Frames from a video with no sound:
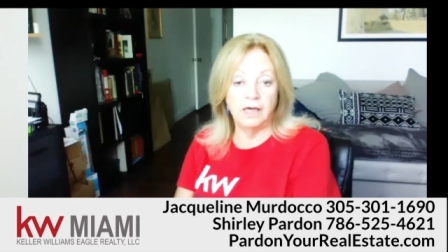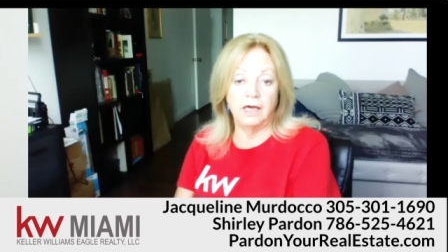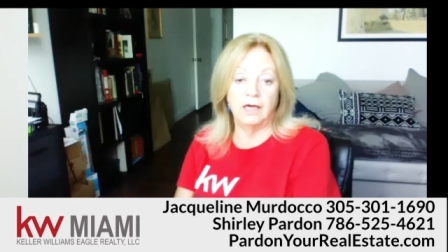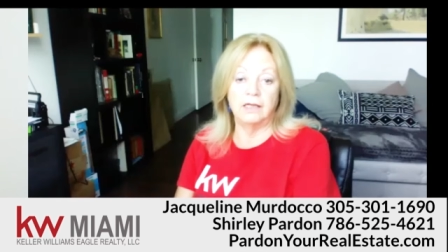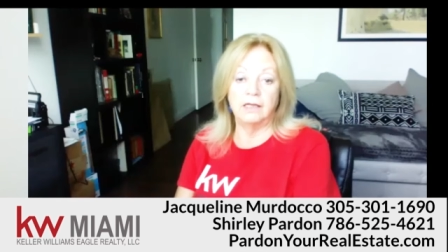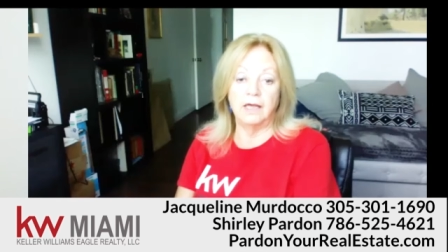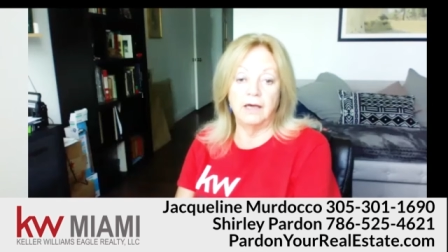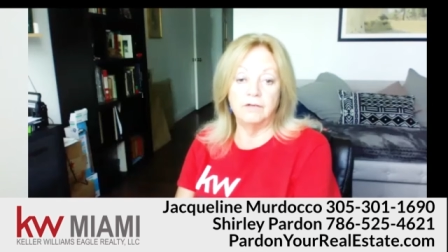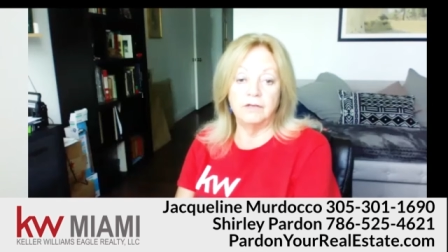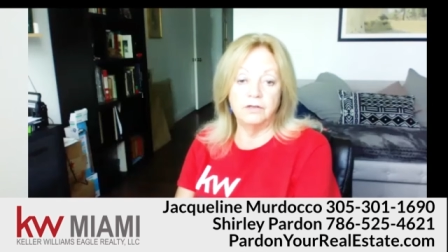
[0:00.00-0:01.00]
and
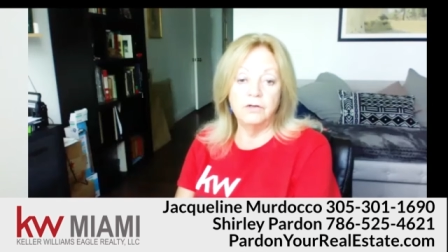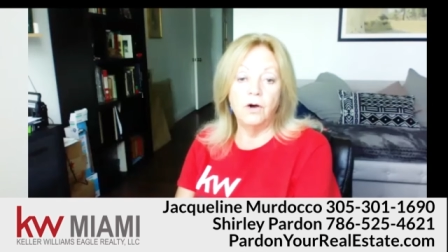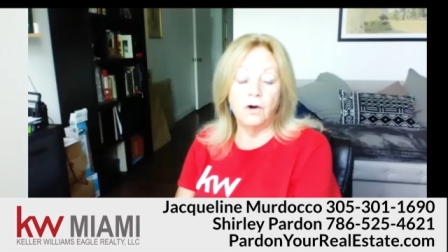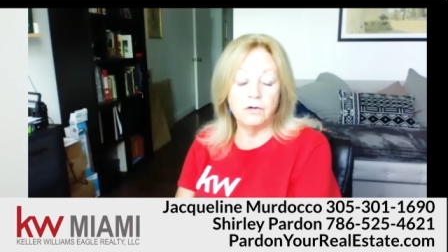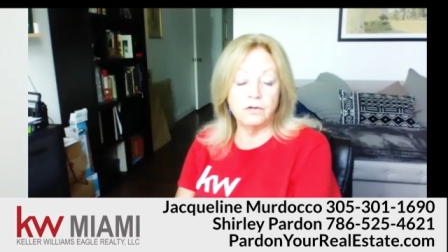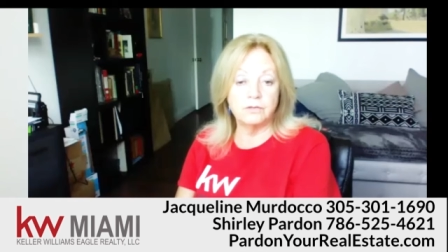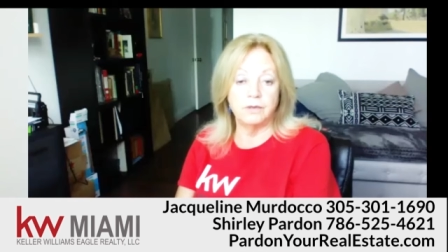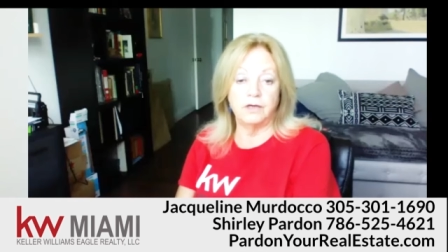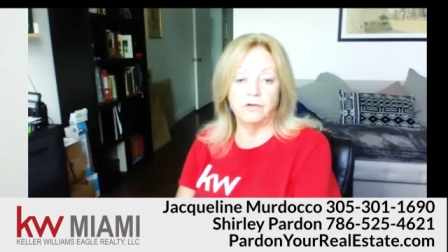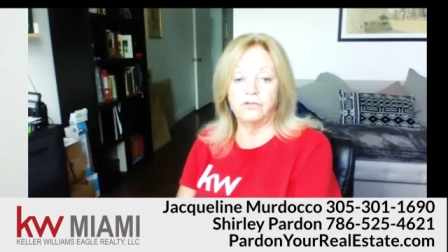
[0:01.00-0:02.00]
have it knocked
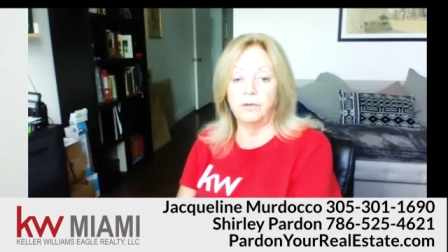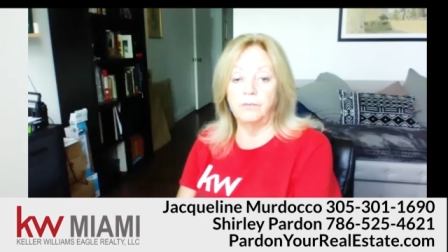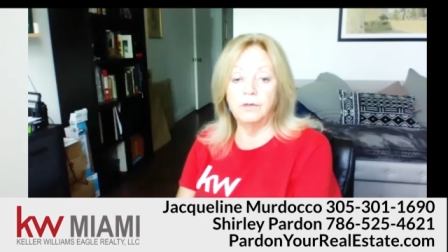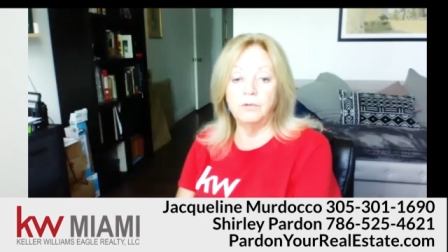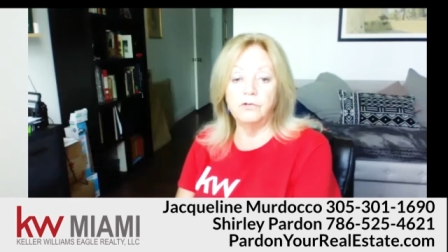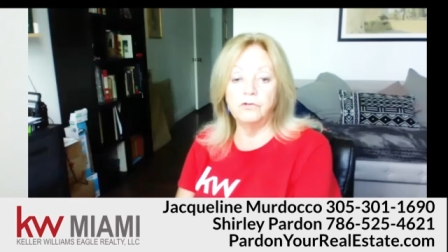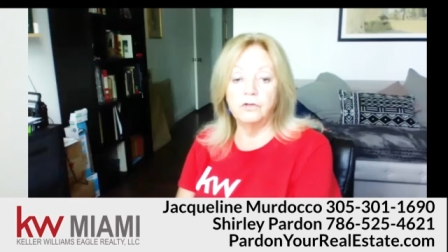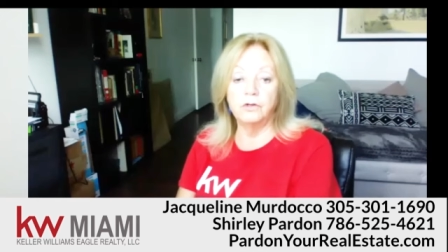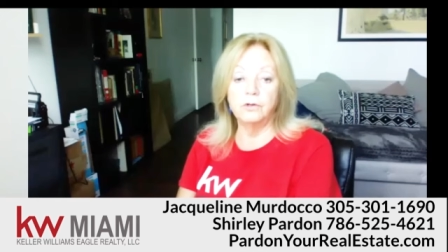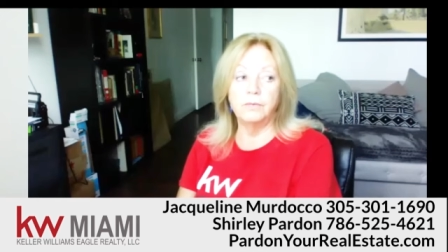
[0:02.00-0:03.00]
because somebody wants to
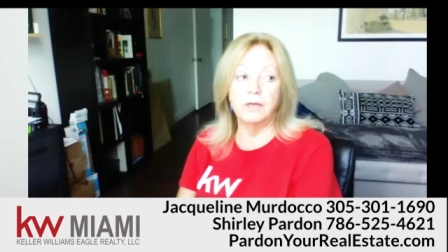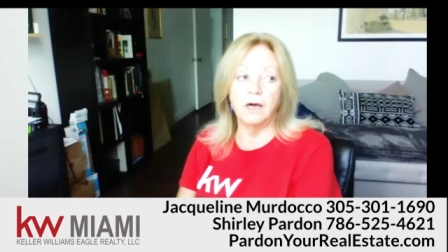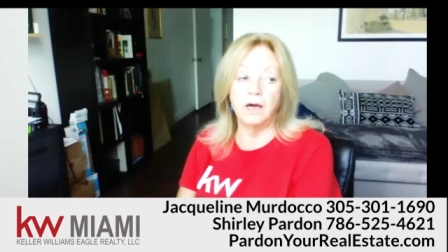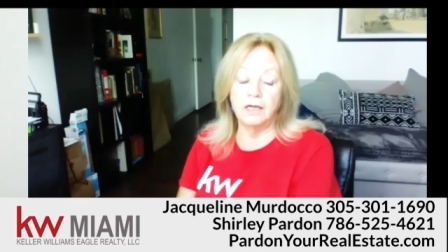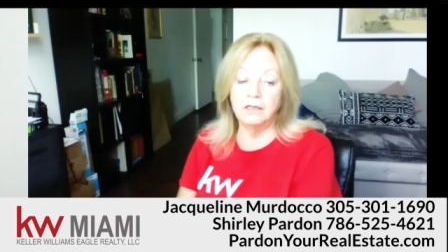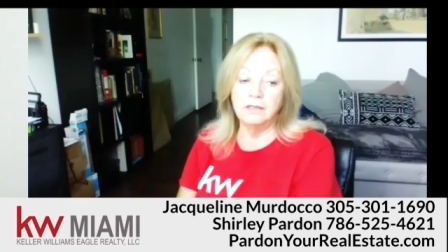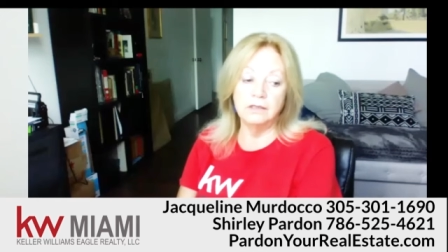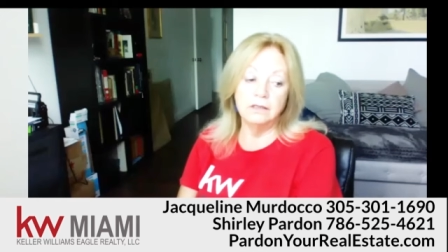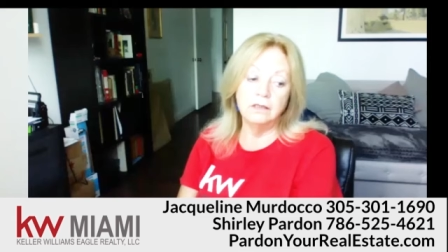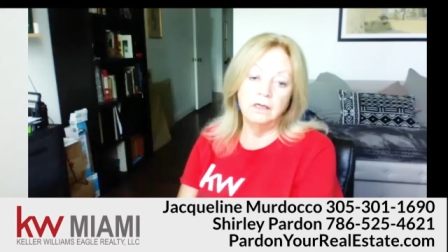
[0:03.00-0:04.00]
look behind
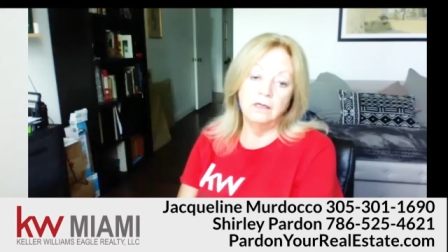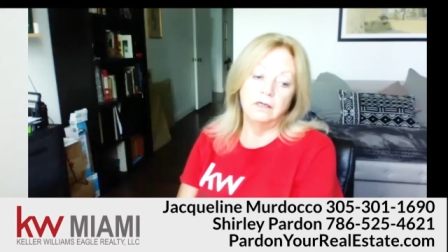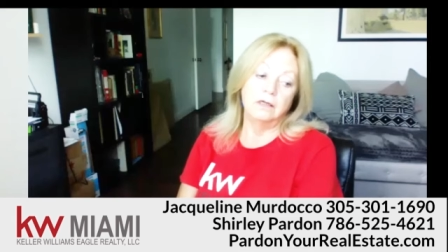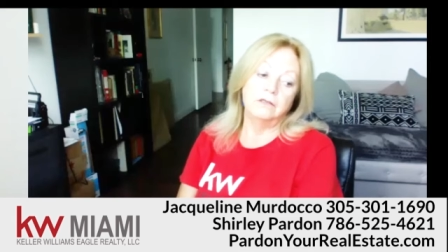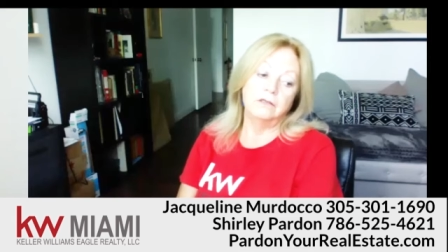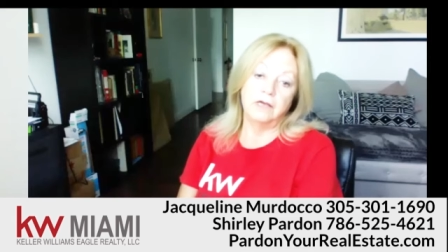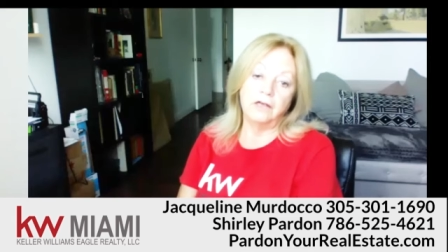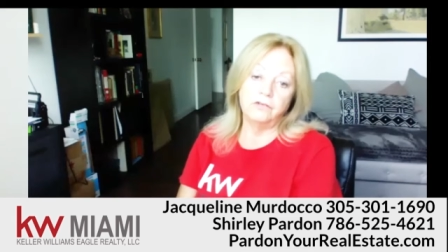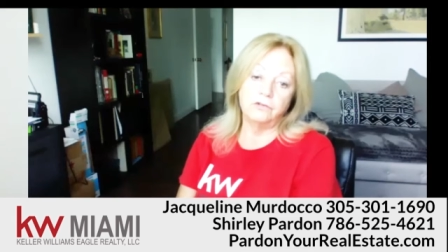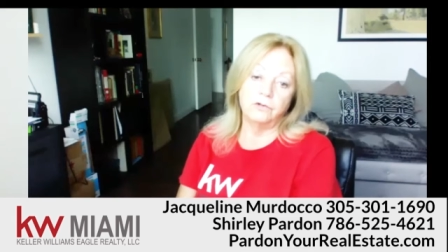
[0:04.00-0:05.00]
a, a
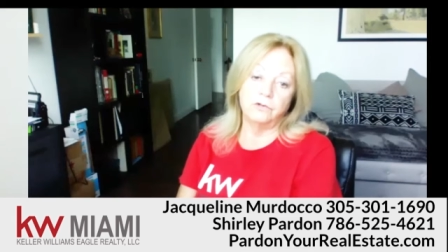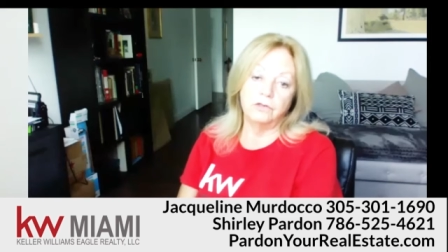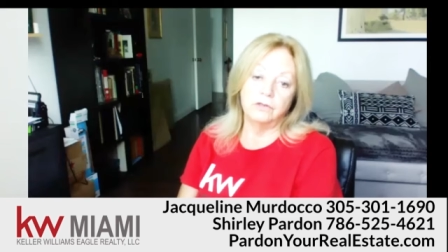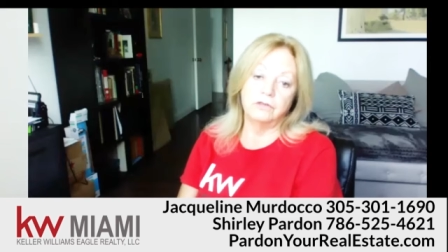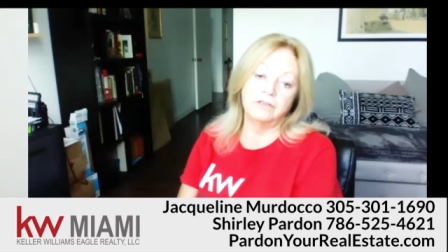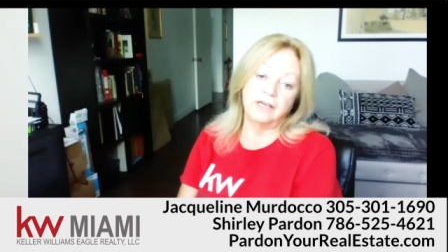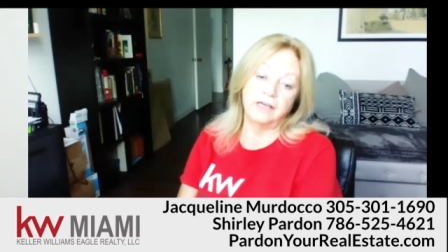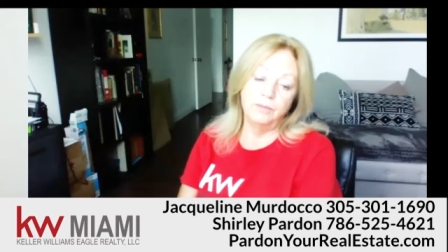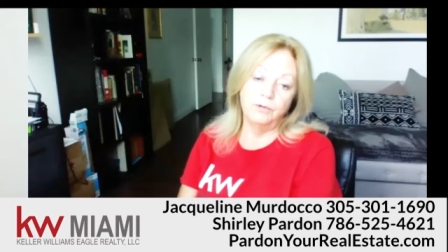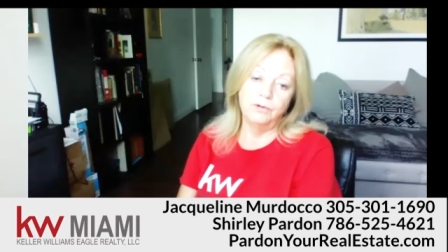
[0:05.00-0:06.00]
desk or a
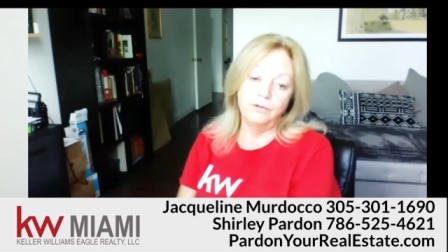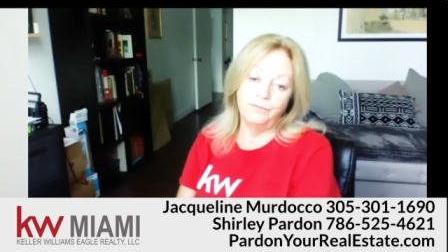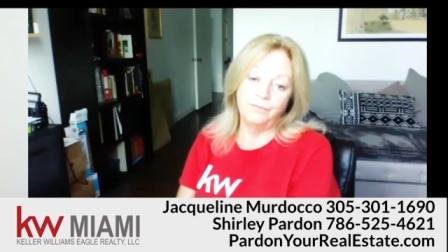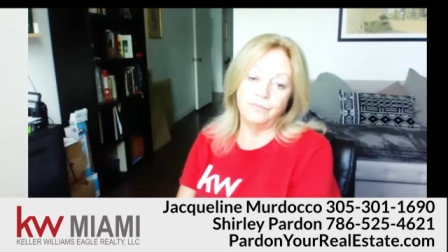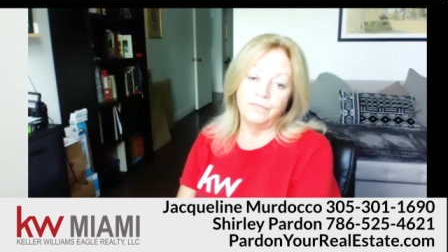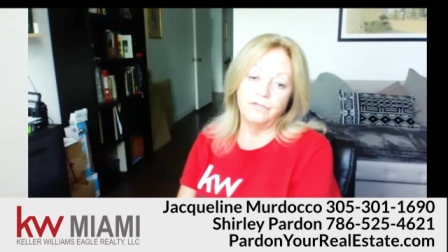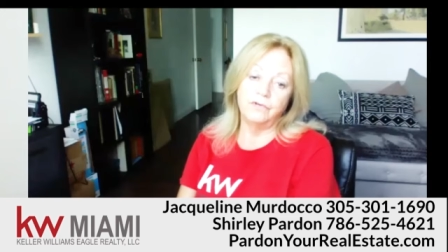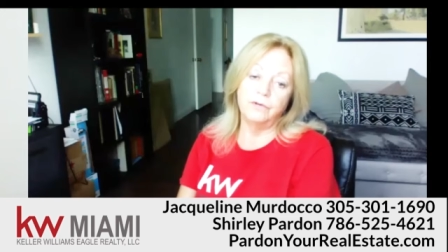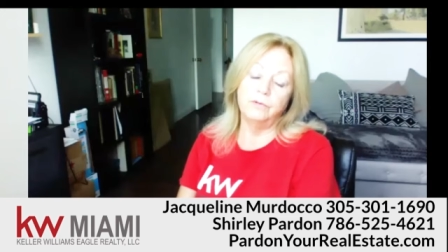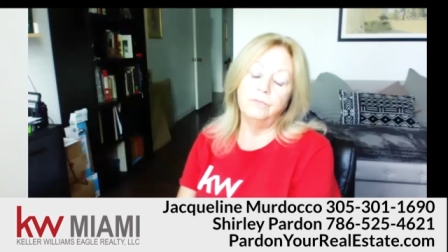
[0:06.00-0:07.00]
table.
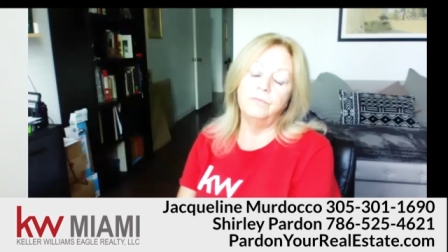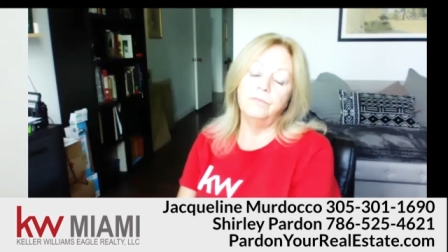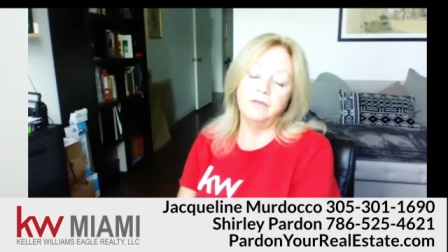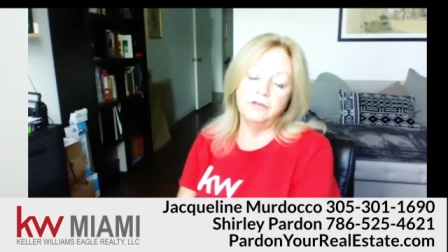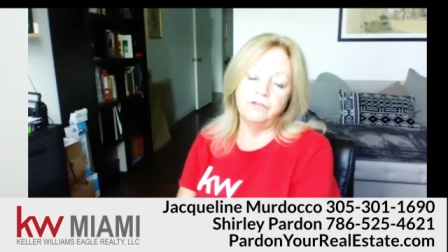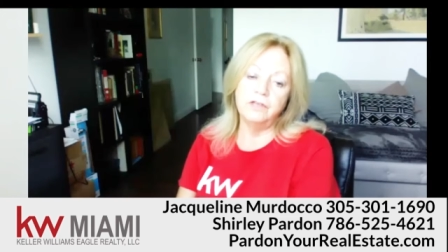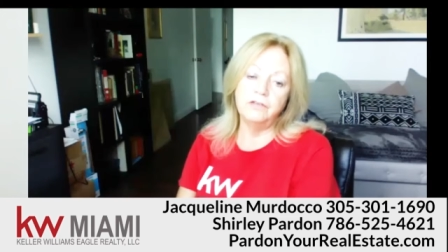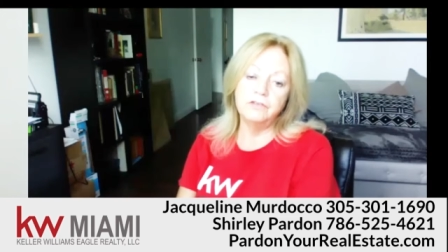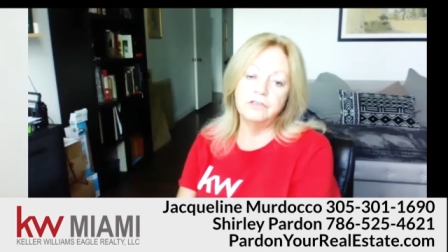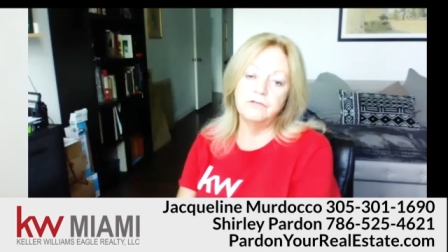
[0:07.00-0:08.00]
So it's
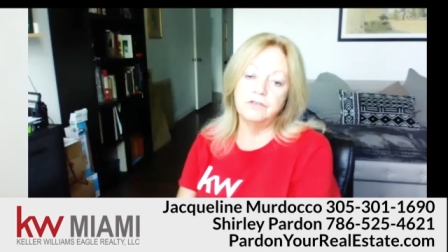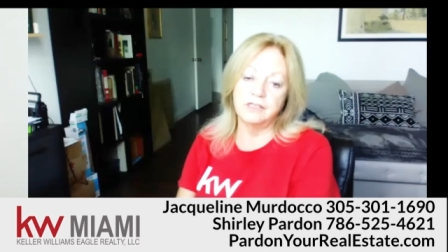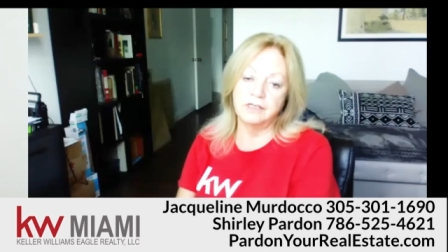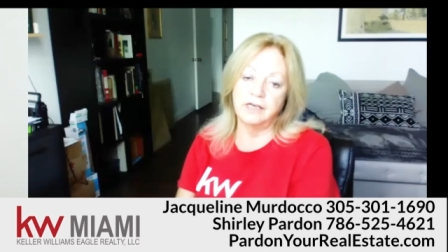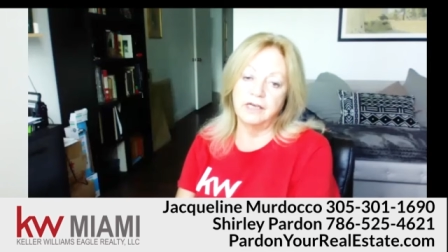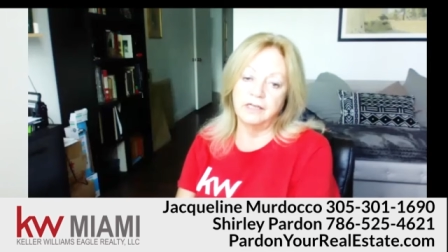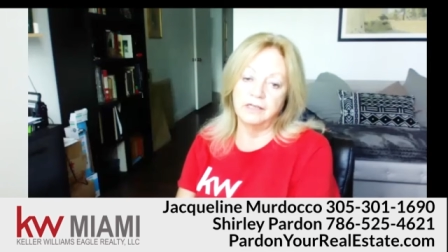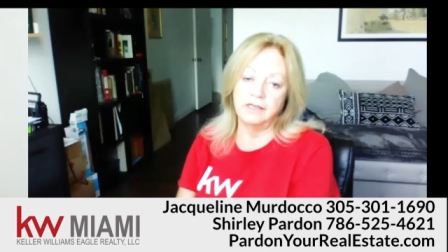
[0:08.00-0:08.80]
sensitivity again.